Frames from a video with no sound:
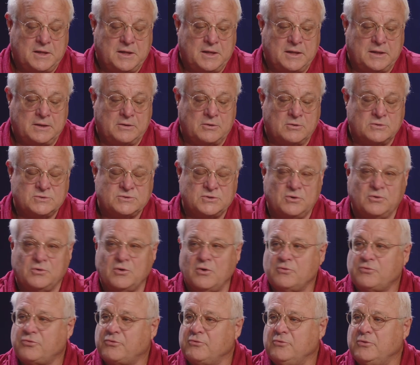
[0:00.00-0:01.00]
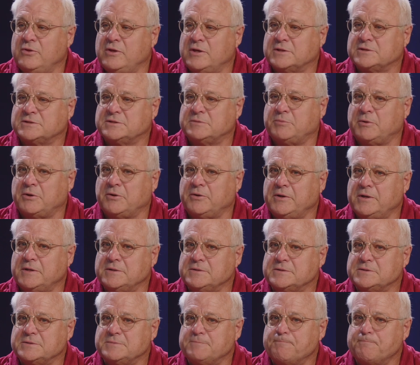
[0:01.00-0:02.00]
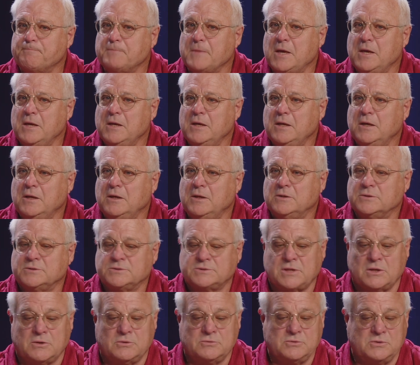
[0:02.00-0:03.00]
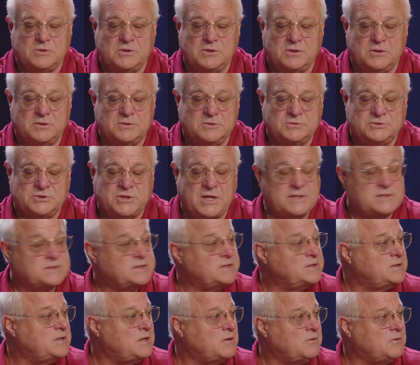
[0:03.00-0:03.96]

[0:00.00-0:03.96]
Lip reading: those who go through the experience. So, Jason,